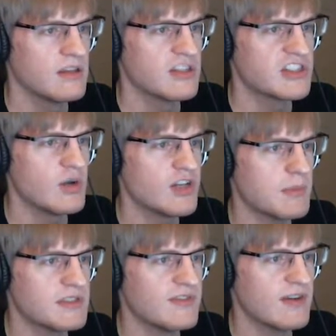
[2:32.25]
The
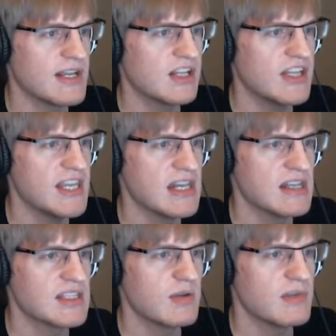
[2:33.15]
stovetop is very
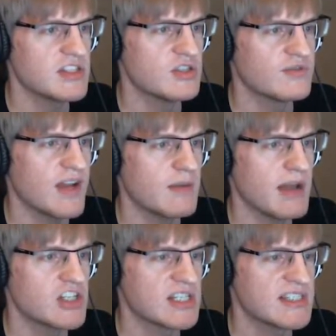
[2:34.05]
clean. Someone must use fire
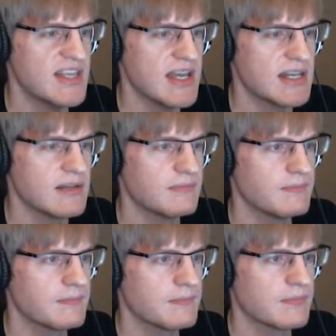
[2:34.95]
magic instead.
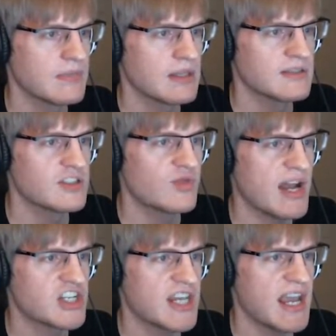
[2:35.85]
It's a
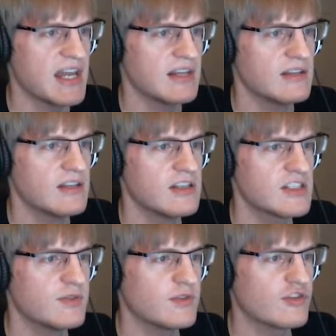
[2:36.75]
trash can.
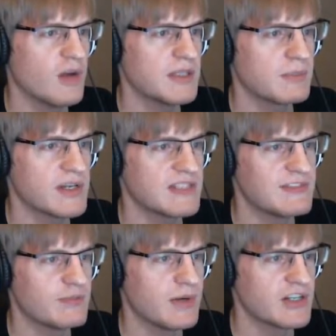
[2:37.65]
It's full of crumpled up
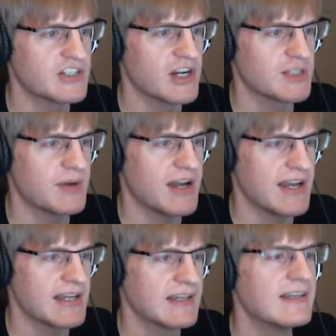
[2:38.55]
recipes for butterscotch
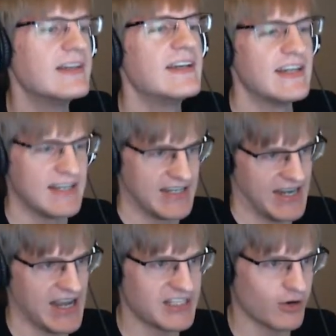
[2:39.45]
pie.
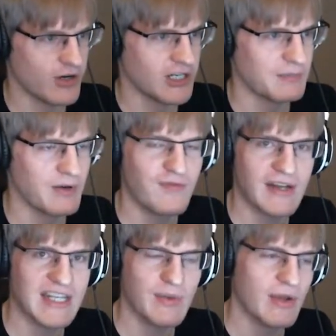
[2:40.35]
Asgore couldn't
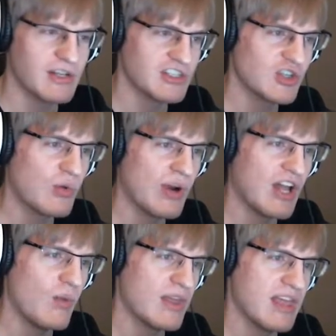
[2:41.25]
perfect it without his
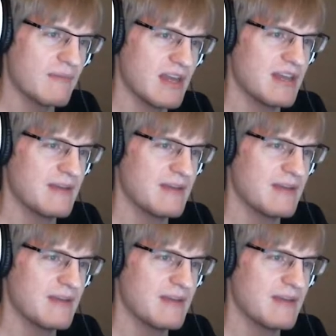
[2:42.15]
Toriel with him.